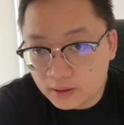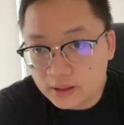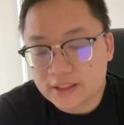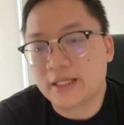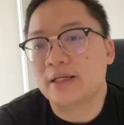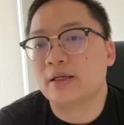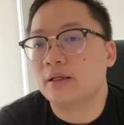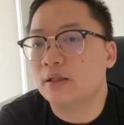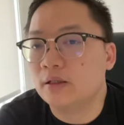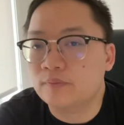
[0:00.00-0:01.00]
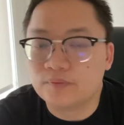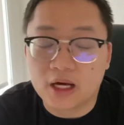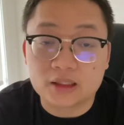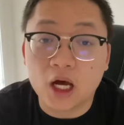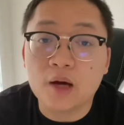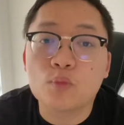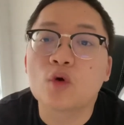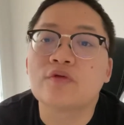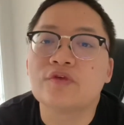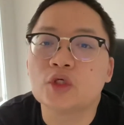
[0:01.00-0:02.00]
getting a lot
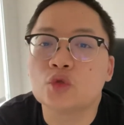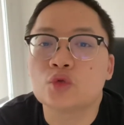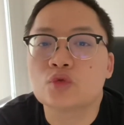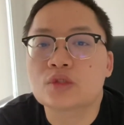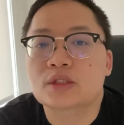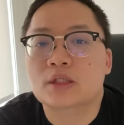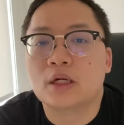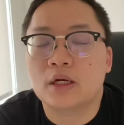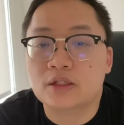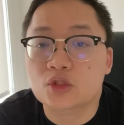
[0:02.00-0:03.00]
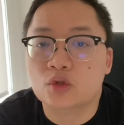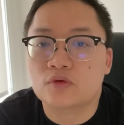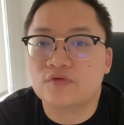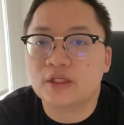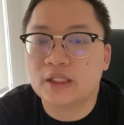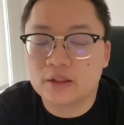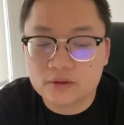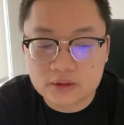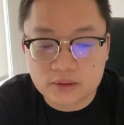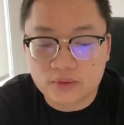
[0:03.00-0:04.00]
more views on certain
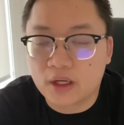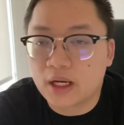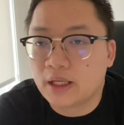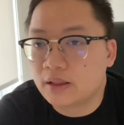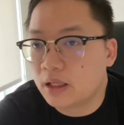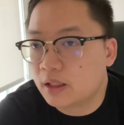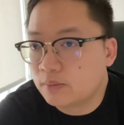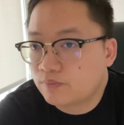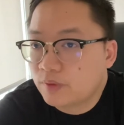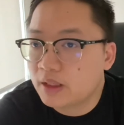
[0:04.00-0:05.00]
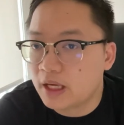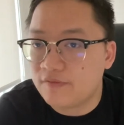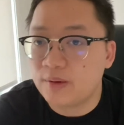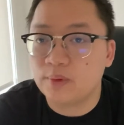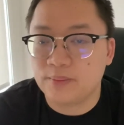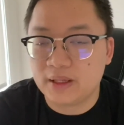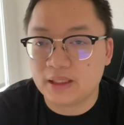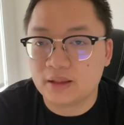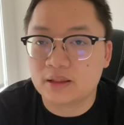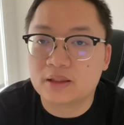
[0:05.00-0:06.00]
videos where I have
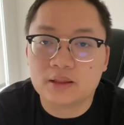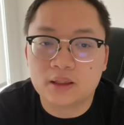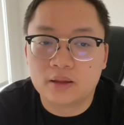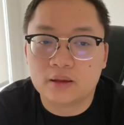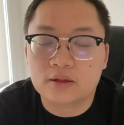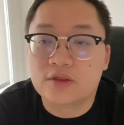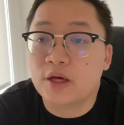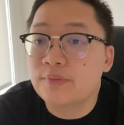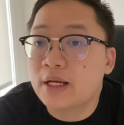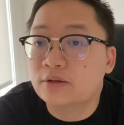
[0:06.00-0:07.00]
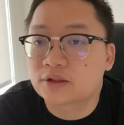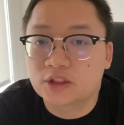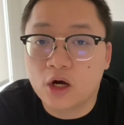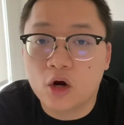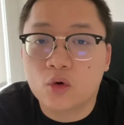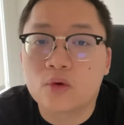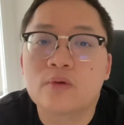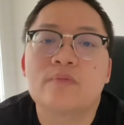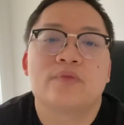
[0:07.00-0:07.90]
implemented the thumbnails. So